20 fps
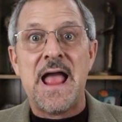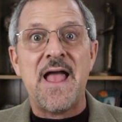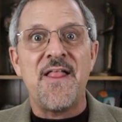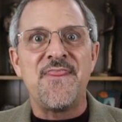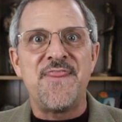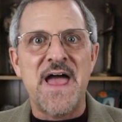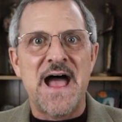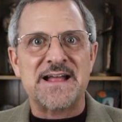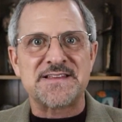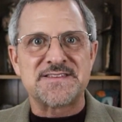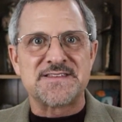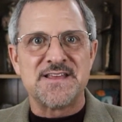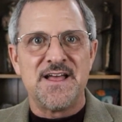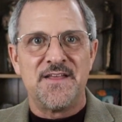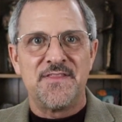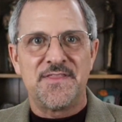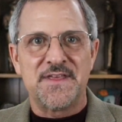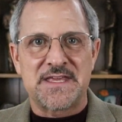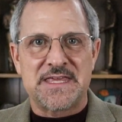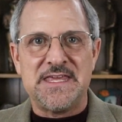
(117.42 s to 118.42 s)
And that's
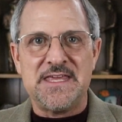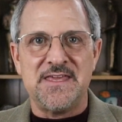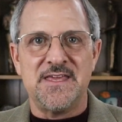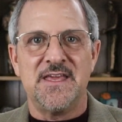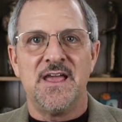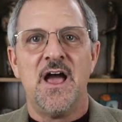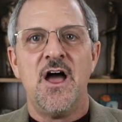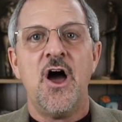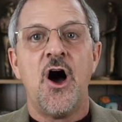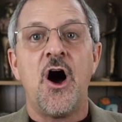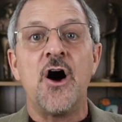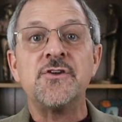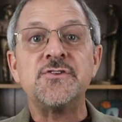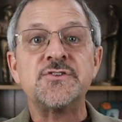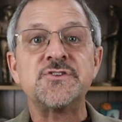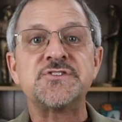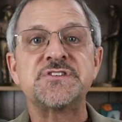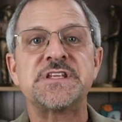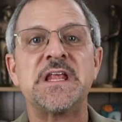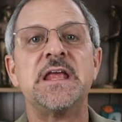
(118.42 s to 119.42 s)
the key.
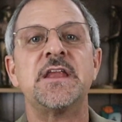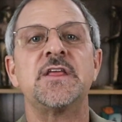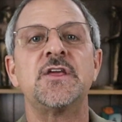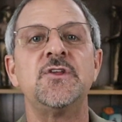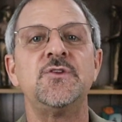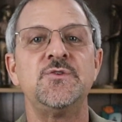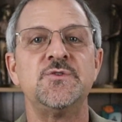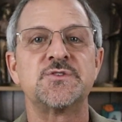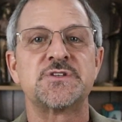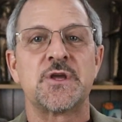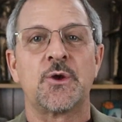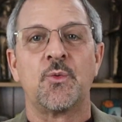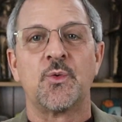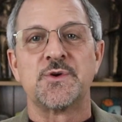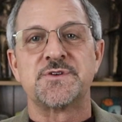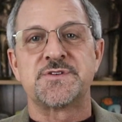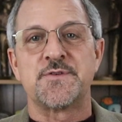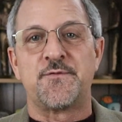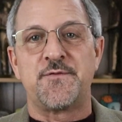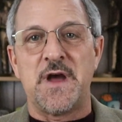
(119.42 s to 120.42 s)
Understanding and using
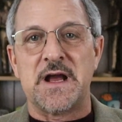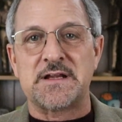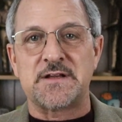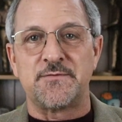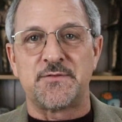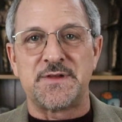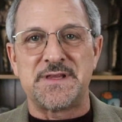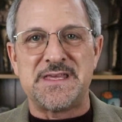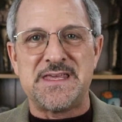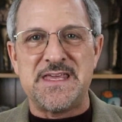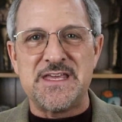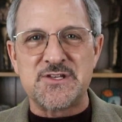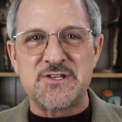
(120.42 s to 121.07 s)
words effectively